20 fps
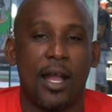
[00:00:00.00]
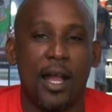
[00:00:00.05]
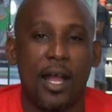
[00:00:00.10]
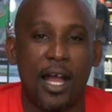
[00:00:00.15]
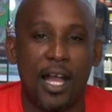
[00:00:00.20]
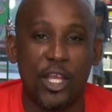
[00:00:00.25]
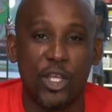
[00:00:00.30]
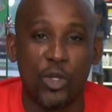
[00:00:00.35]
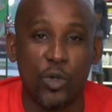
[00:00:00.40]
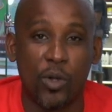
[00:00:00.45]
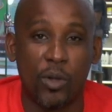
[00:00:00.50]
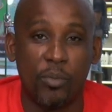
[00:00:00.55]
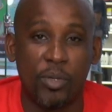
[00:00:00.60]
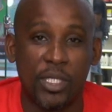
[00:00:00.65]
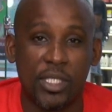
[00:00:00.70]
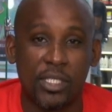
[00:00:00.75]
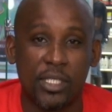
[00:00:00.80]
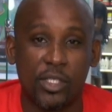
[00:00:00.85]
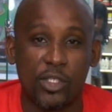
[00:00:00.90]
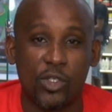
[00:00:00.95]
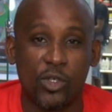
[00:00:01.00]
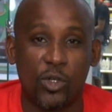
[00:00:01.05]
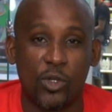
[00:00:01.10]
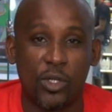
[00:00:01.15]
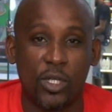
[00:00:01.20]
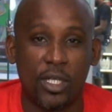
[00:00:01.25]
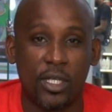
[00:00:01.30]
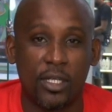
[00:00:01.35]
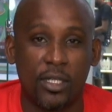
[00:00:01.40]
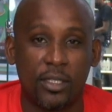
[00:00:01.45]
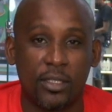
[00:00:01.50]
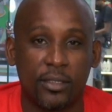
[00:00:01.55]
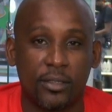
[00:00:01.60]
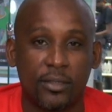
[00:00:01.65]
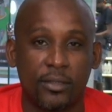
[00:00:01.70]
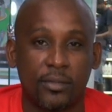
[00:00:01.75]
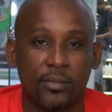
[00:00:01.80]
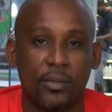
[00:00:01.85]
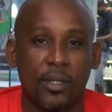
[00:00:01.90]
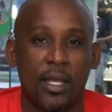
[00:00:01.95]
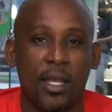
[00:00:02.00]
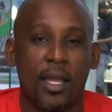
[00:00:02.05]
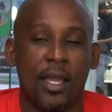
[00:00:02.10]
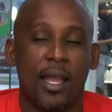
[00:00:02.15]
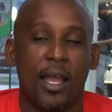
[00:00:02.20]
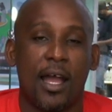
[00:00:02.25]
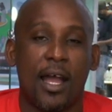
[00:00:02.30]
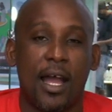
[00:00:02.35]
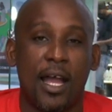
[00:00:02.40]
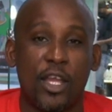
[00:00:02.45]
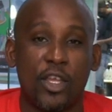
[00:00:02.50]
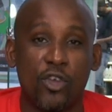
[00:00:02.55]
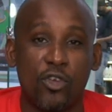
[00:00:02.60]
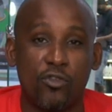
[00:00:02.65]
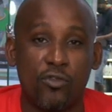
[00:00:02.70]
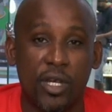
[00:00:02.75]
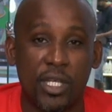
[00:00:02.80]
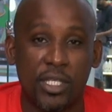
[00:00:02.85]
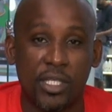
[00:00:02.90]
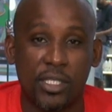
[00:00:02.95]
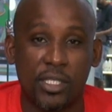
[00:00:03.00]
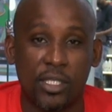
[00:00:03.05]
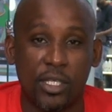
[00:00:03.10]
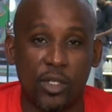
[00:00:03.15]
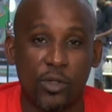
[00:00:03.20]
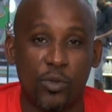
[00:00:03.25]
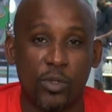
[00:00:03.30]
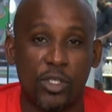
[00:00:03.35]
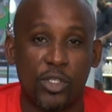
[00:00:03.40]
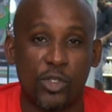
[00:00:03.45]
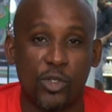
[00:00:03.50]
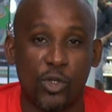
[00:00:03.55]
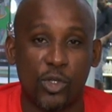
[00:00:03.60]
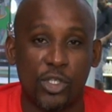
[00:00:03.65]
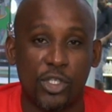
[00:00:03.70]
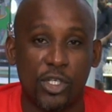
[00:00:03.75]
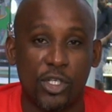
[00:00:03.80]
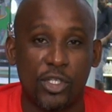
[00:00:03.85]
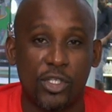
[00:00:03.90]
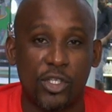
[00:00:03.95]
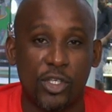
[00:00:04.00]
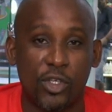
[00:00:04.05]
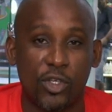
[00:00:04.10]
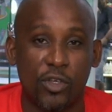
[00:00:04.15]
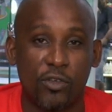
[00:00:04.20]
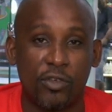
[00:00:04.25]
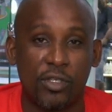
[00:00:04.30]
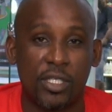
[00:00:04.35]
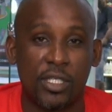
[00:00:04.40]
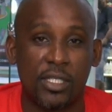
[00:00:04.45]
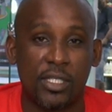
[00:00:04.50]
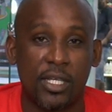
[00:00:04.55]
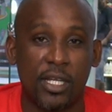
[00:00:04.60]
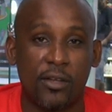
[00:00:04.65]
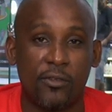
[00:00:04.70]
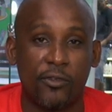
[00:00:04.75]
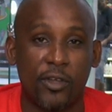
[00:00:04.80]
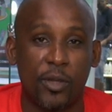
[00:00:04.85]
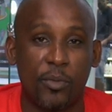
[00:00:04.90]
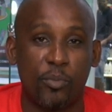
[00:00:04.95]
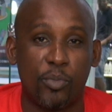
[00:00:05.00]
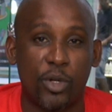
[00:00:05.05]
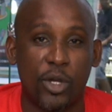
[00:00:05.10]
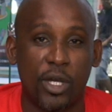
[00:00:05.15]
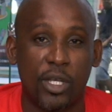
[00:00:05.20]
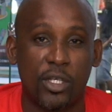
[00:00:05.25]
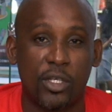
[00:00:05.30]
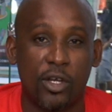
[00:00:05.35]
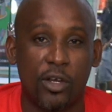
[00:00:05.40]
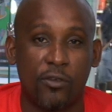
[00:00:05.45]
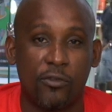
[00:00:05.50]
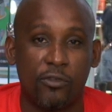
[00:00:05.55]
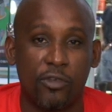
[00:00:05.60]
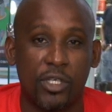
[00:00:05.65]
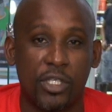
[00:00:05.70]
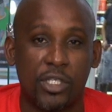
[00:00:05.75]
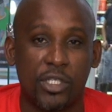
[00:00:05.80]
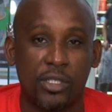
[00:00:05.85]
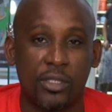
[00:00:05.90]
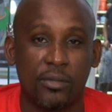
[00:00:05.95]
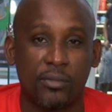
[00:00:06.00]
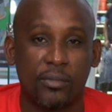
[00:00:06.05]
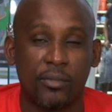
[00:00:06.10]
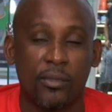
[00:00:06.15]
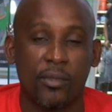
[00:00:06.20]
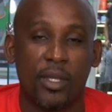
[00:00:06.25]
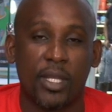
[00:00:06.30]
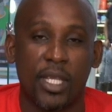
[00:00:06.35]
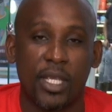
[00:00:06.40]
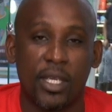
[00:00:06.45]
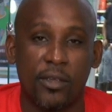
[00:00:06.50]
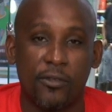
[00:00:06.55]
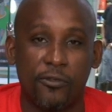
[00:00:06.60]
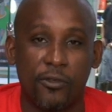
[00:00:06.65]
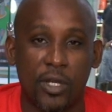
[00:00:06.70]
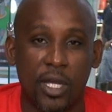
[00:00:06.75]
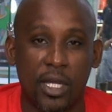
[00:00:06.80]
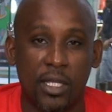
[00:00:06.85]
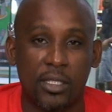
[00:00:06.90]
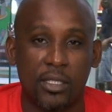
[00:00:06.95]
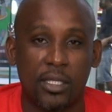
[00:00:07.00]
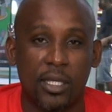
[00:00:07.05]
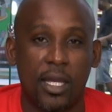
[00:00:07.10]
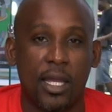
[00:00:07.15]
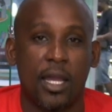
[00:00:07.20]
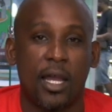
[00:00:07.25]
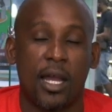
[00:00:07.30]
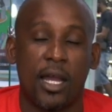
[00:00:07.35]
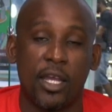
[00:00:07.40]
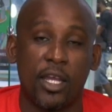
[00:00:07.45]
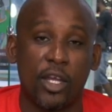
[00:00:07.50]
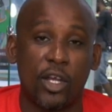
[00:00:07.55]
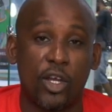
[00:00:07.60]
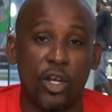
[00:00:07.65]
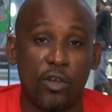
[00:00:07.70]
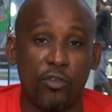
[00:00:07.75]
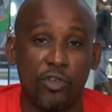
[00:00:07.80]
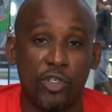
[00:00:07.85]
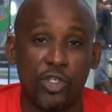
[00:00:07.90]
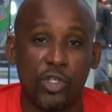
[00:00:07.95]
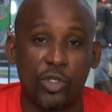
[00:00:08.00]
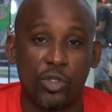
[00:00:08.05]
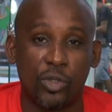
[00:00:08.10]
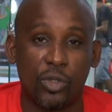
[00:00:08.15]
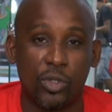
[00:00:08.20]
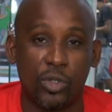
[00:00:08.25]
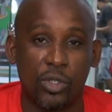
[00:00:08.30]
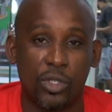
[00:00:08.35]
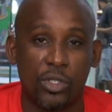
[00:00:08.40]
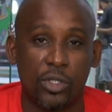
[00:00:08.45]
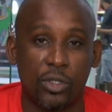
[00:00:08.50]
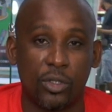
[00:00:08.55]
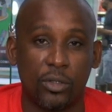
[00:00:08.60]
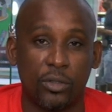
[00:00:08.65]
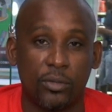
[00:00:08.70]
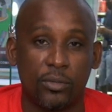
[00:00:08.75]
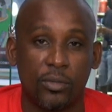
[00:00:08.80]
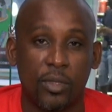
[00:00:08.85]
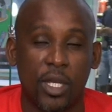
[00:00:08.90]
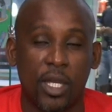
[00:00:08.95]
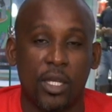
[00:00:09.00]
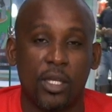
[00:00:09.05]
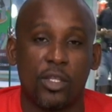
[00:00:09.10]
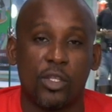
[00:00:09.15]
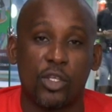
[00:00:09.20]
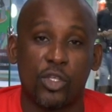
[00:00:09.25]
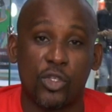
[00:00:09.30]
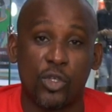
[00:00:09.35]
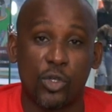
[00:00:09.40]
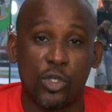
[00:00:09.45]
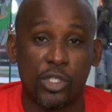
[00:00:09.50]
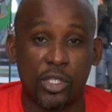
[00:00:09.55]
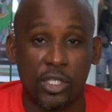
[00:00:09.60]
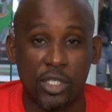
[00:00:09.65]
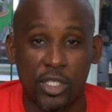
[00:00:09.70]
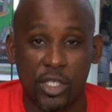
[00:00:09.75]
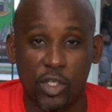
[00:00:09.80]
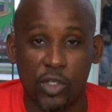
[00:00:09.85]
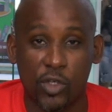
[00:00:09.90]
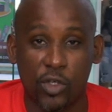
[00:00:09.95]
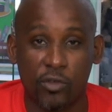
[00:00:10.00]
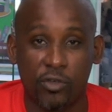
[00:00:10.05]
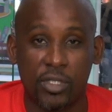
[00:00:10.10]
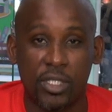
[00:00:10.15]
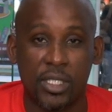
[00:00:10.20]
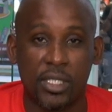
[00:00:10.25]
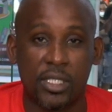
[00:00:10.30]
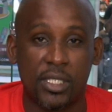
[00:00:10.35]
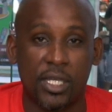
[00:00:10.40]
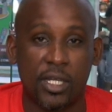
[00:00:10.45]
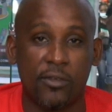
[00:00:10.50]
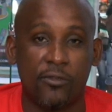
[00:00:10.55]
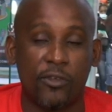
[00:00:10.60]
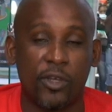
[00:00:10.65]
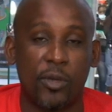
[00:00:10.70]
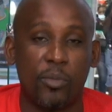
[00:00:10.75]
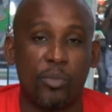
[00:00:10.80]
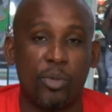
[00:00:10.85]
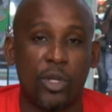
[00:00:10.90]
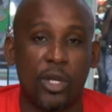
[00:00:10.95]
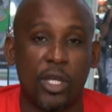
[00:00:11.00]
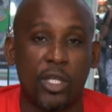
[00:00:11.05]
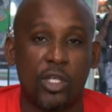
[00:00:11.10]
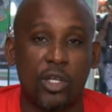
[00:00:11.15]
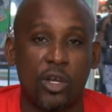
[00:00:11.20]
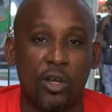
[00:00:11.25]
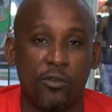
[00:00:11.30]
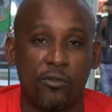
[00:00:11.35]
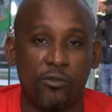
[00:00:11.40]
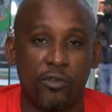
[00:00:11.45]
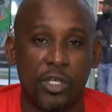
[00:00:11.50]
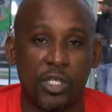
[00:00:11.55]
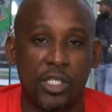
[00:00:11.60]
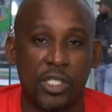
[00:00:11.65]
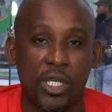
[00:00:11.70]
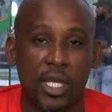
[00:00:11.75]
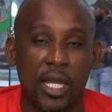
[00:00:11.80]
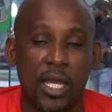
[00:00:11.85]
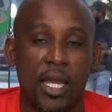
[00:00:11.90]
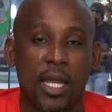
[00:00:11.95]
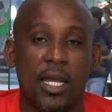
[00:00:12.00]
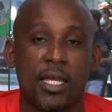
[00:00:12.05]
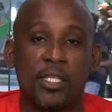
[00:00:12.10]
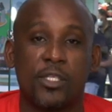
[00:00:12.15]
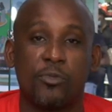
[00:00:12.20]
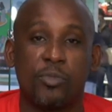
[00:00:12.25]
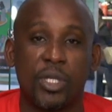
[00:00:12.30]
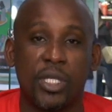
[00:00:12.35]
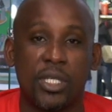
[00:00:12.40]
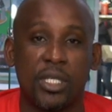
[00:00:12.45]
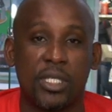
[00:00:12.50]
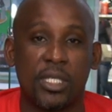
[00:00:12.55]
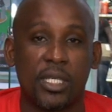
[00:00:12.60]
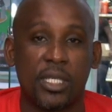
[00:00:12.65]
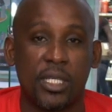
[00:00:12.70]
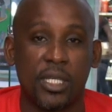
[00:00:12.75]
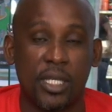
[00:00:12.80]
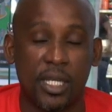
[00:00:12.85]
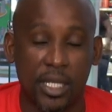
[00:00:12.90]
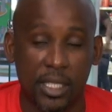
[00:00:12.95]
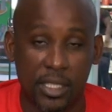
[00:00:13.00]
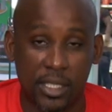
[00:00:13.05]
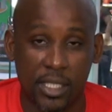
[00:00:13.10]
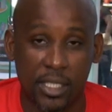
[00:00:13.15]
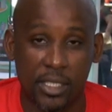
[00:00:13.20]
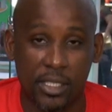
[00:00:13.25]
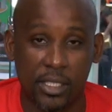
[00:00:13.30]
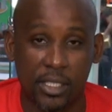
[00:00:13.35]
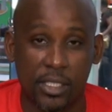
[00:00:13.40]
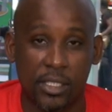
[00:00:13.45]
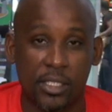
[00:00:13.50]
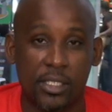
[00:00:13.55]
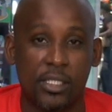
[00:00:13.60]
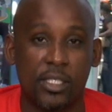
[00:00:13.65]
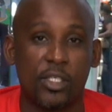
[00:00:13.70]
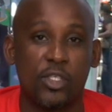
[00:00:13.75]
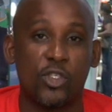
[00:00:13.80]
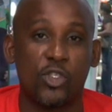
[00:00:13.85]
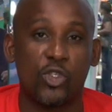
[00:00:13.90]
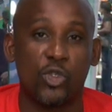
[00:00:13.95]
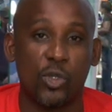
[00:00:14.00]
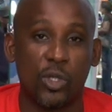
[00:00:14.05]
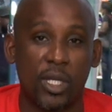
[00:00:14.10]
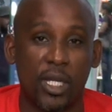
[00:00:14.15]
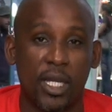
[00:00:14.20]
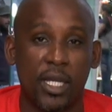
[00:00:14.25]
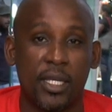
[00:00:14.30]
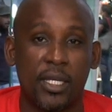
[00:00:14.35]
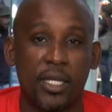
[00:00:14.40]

Are you a business owner? Are you registered with Social Security self-employed coverage? If not, I encourage you to do so. The Social Security self-employed coverage has been in existence since July